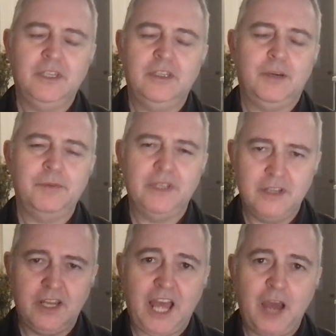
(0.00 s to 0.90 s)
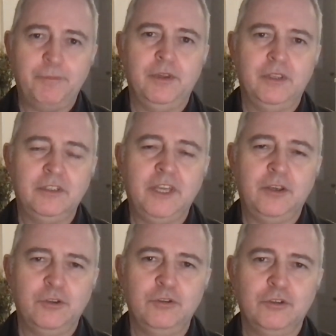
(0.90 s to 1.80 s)
companies like Apple and
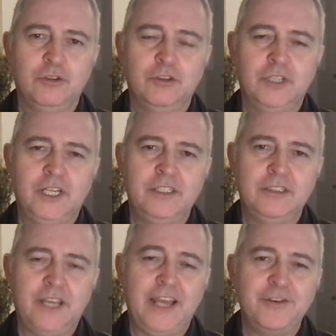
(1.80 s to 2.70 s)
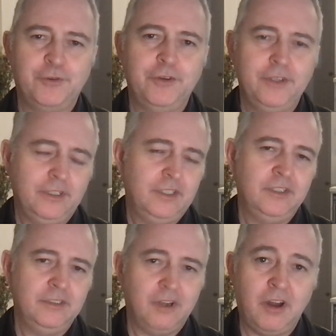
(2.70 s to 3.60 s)
Google and Android and
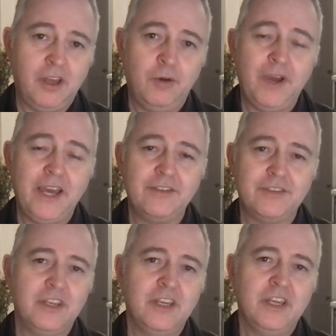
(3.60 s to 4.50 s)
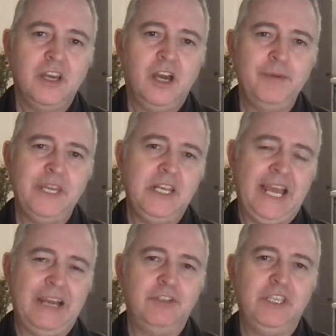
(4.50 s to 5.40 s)
iOS.
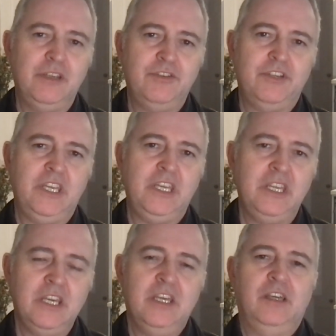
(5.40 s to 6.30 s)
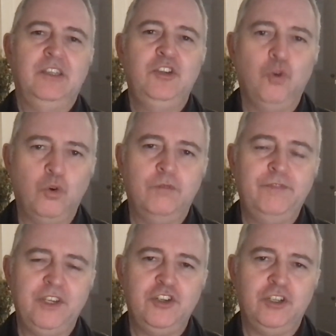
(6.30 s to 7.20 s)
How do you see your
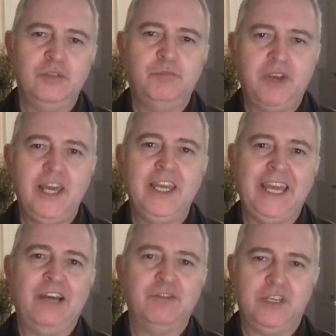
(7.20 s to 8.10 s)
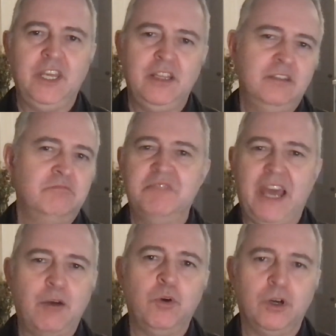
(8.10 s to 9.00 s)
vision playing out in
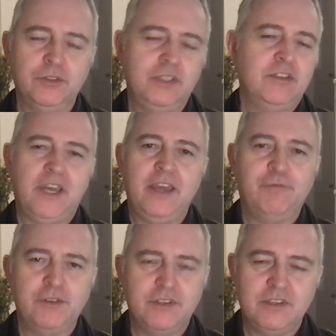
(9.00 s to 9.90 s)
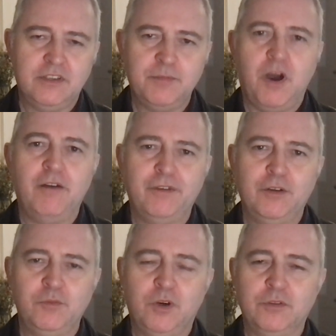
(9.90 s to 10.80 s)
that world, in, say, for instance, the smartphone world?